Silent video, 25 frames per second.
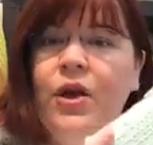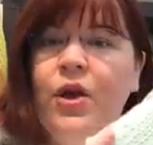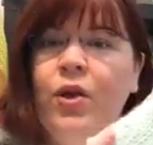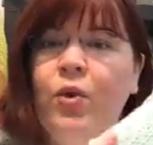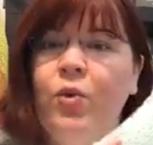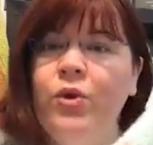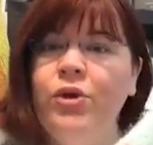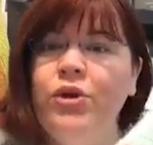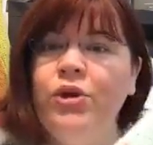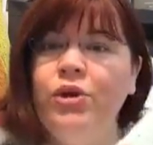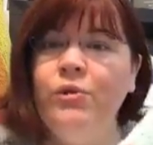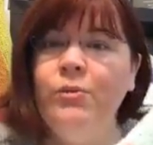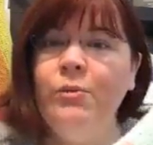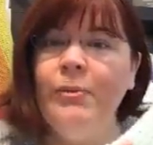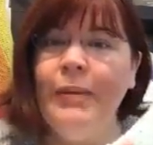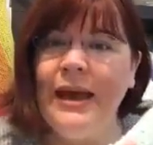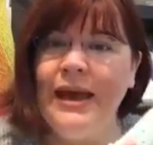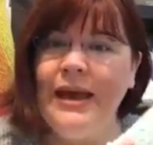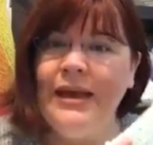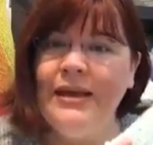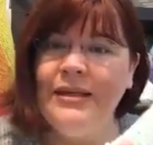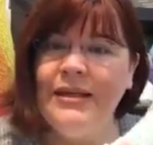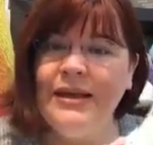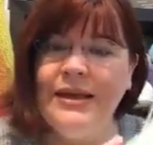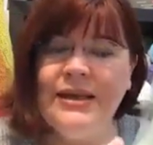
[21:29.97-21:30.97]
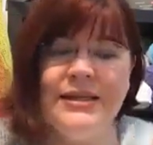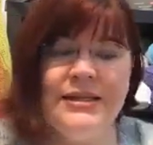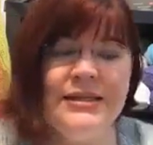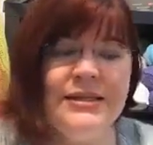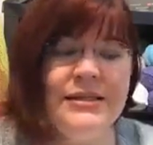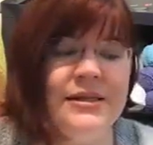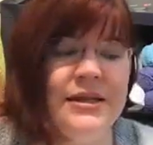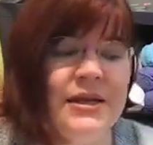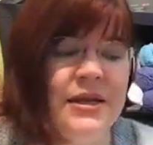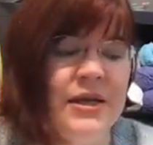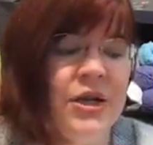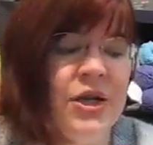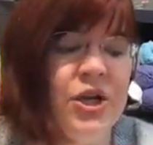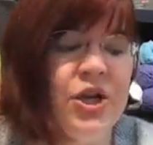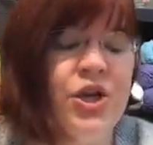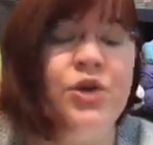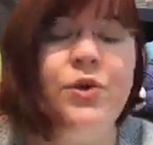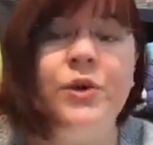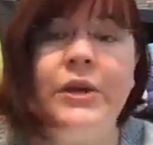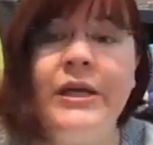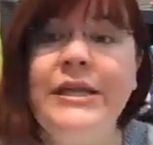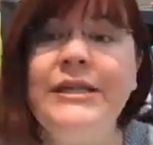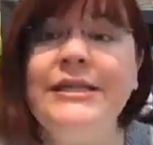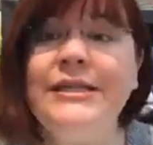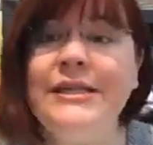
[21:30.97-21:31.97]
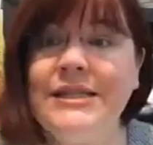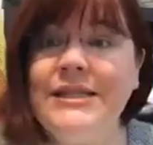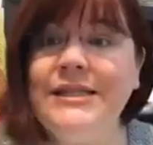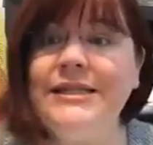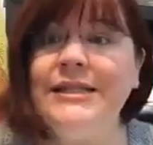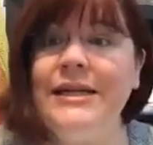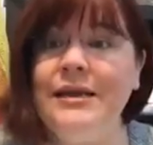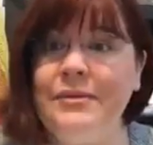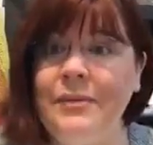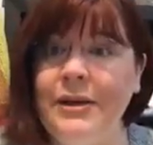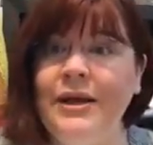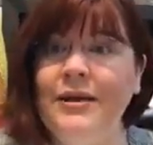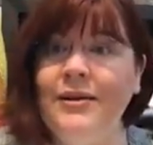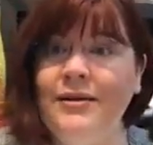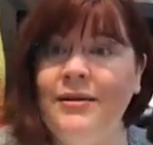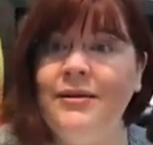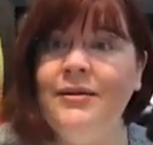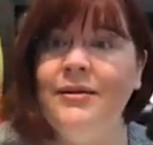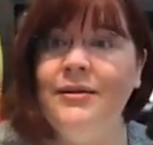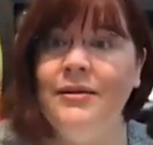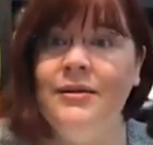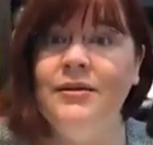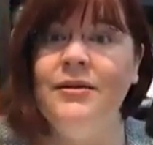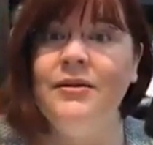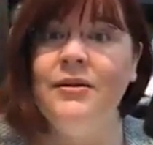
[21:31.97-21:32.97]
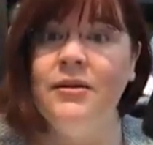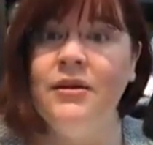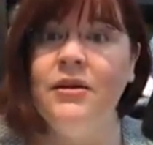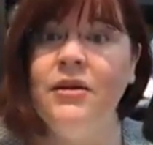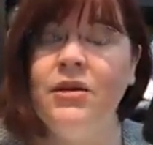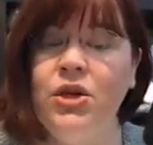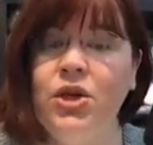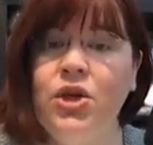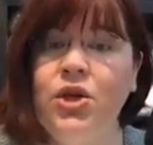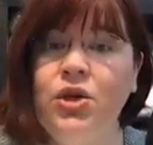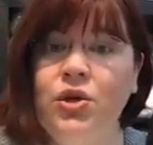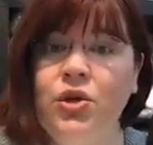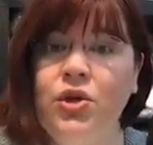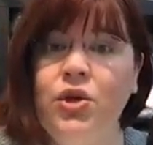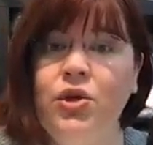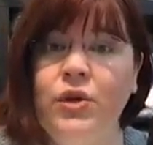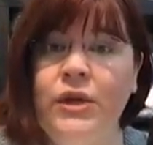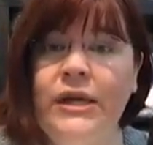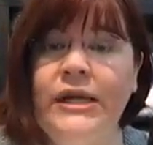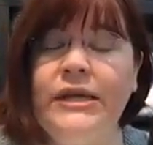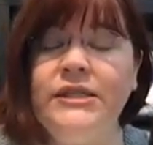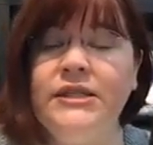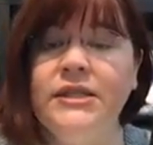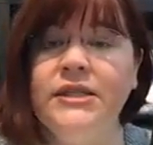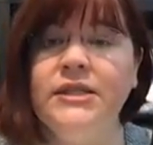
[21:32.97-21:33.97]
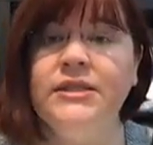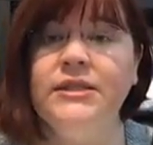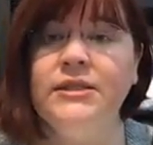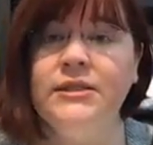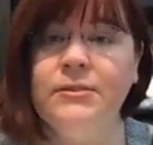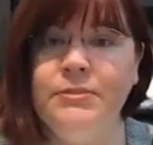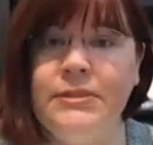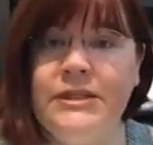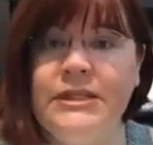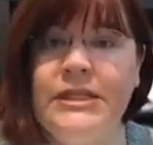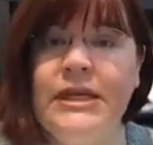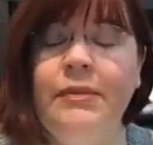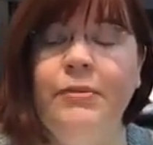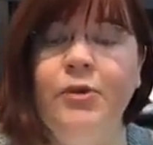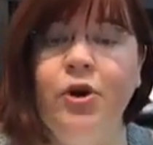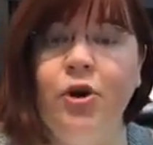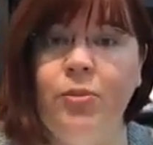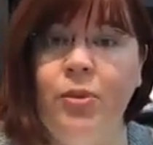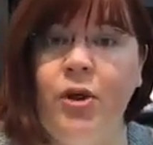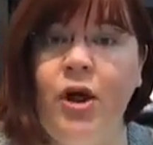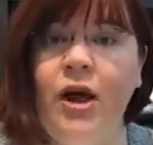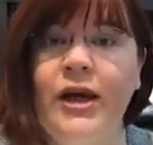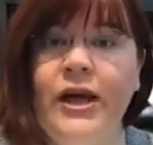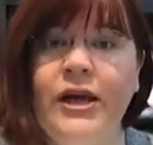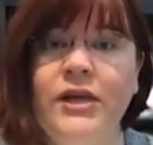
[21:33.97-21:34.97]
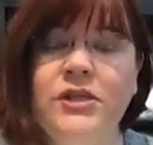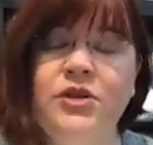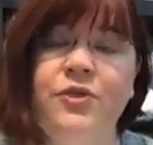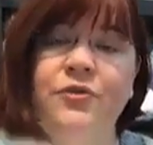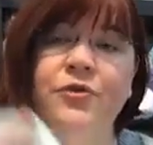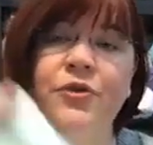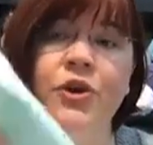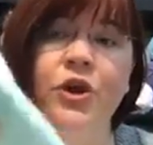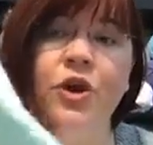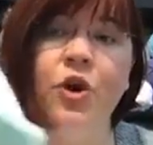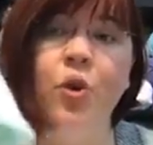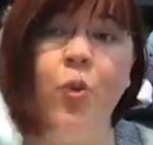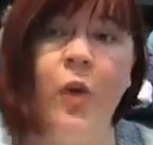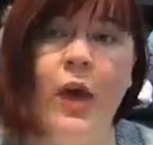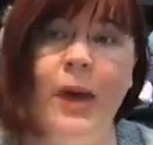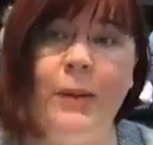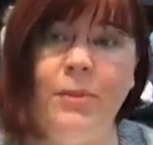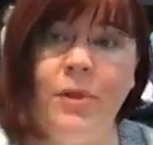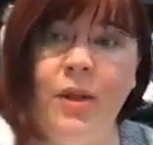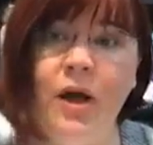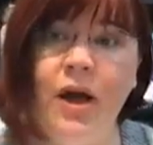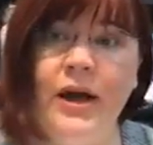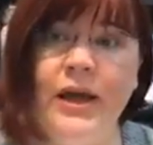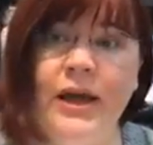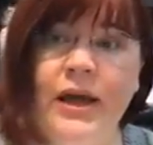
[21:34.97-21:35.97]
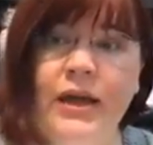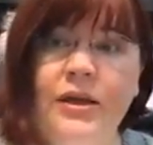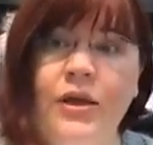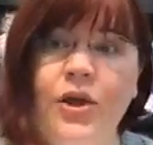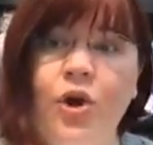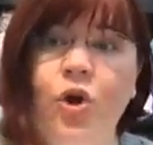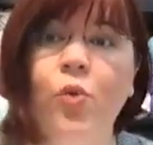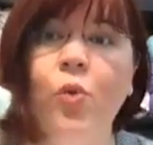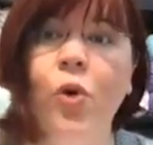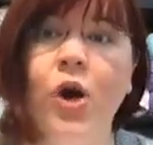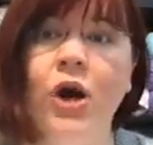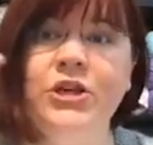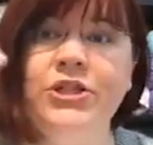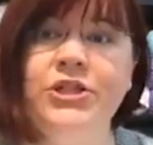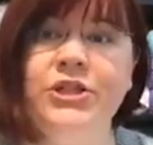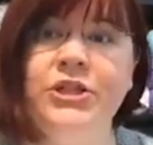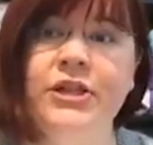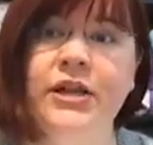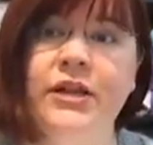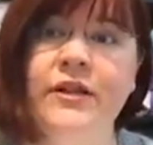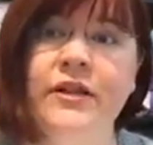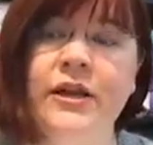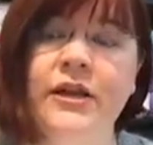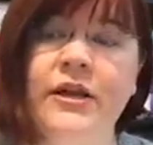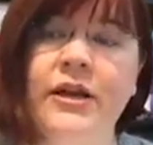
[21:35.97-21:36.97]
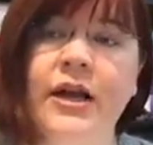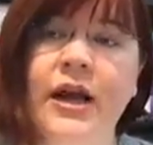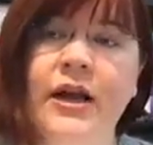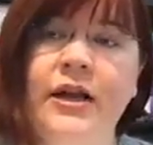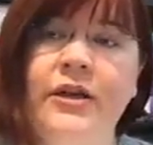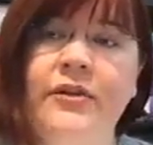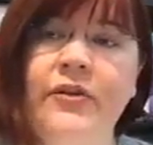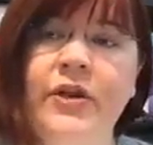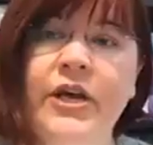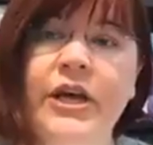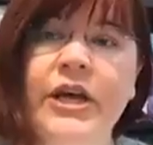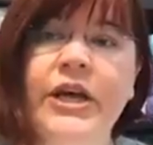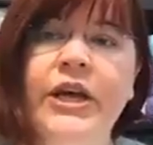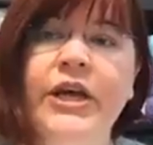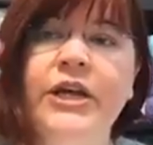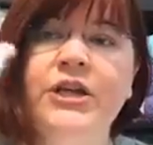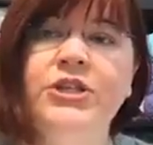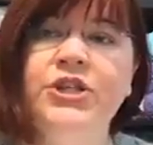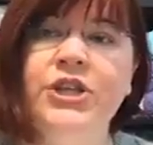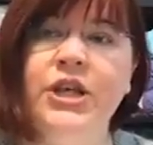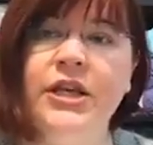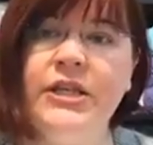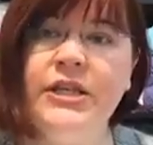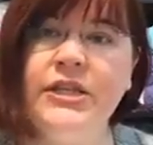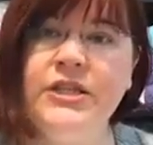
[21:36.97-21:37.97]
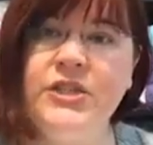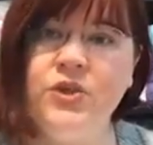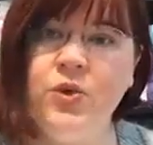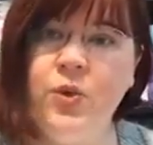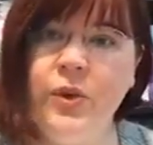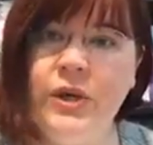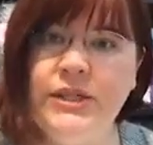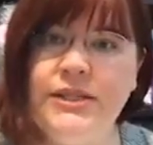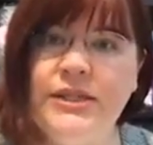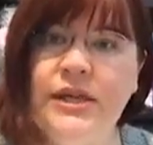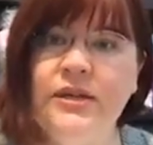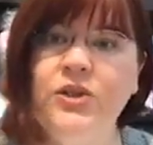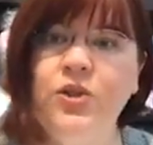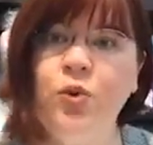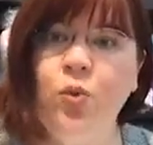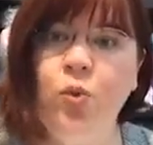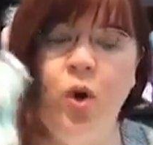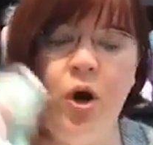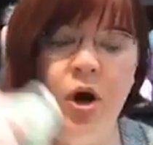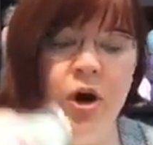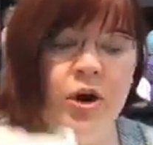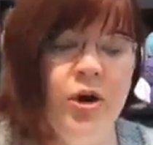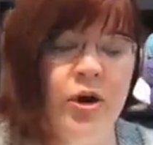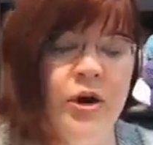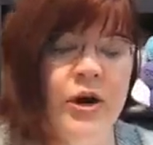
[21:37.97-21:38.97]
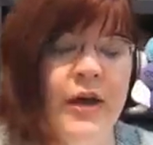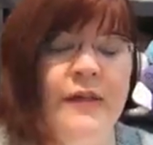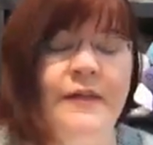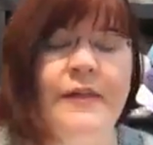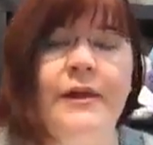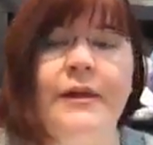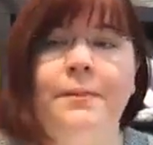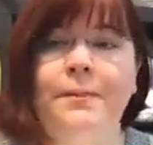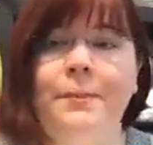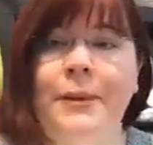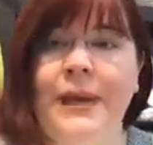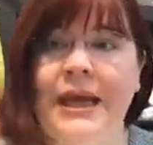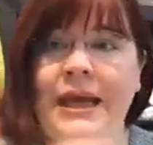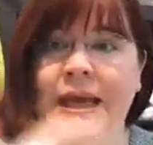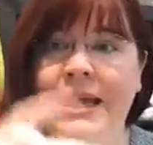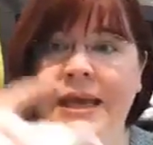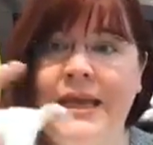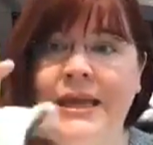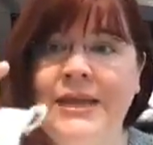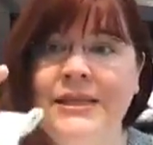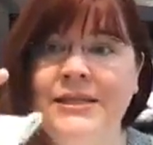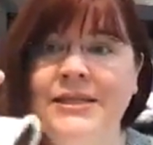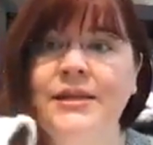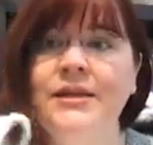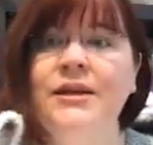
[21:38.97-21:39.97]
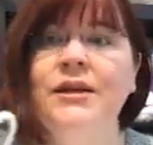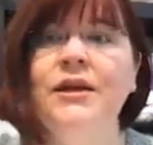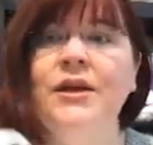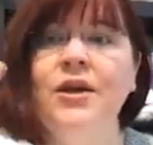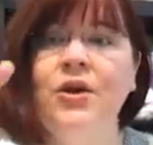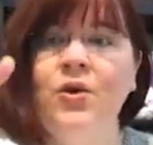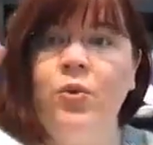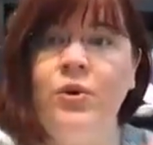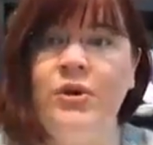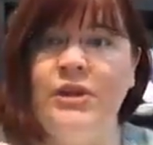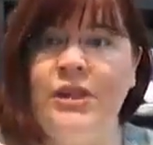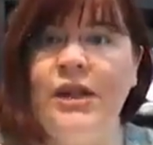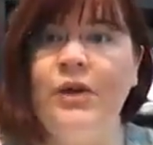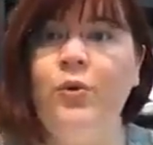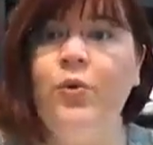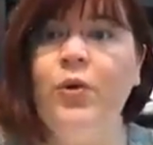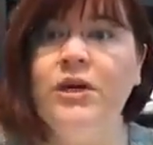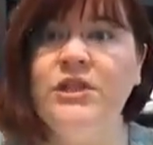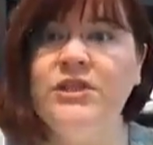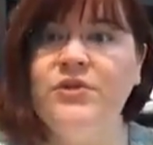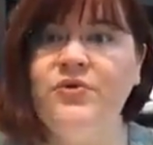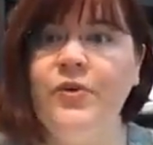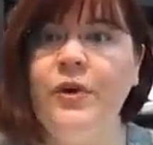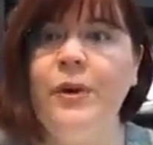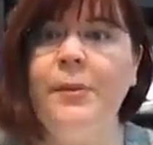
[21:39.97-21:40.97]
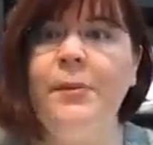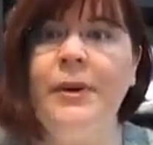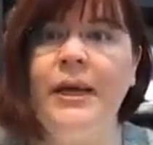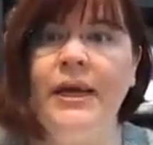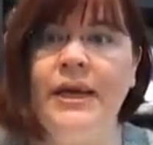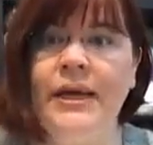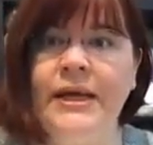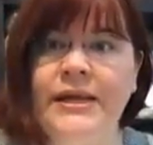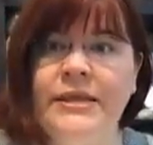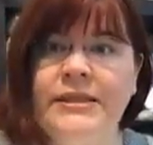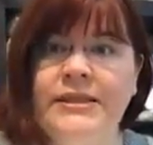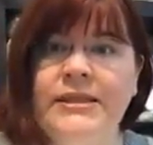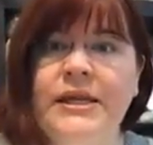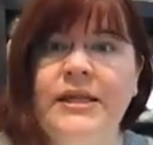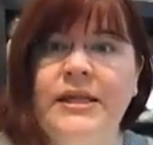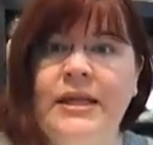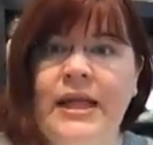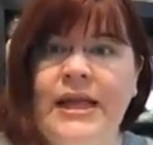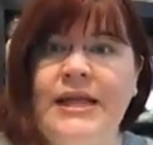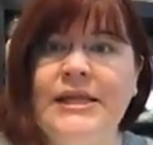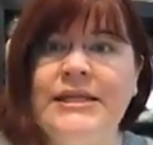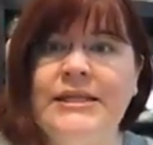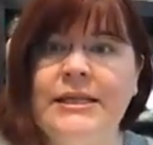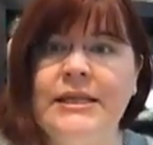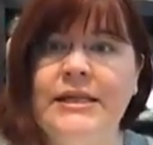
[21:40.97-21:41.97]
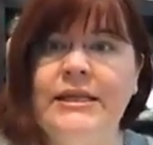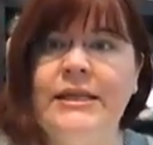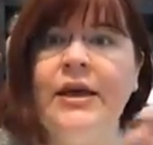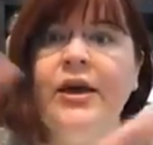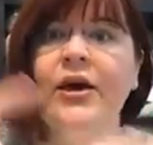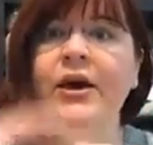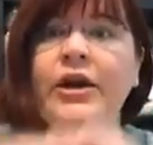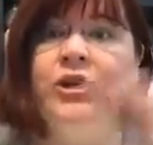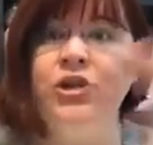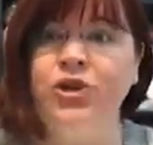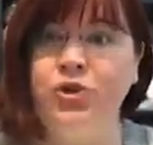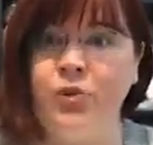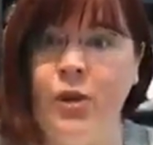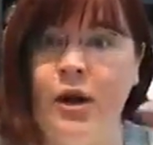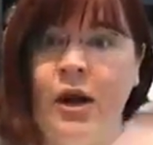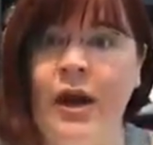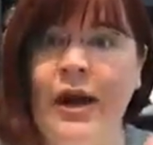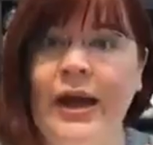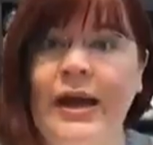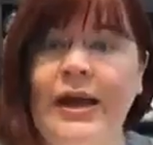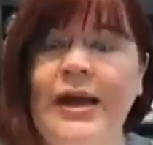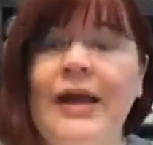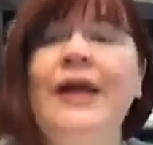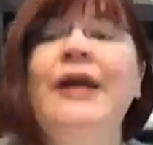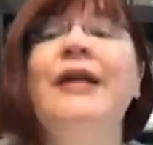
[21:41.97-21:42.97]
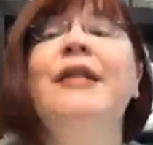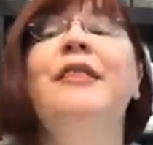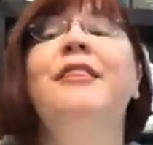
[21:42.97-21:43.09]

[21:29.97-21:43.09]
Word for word: When you make this, you need to steam it you, you need to steam it or block it. So if you're going to wet block it, you know, wash it and then kind of gently squeeze out the water and then pin it with like rust-free pins and let it sit there and dry.